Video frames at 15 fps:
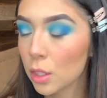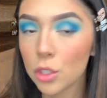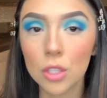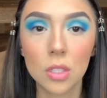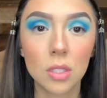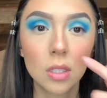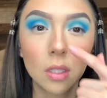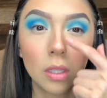
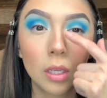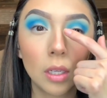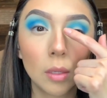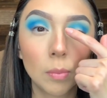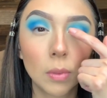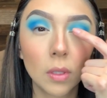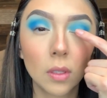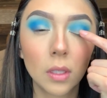just to clean up
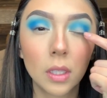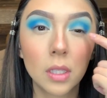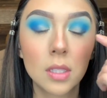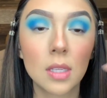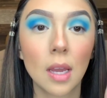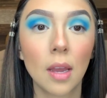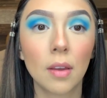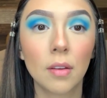the lid to
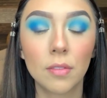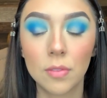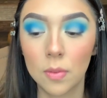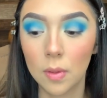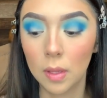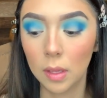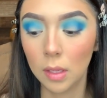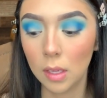have
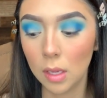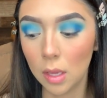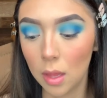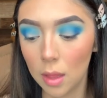the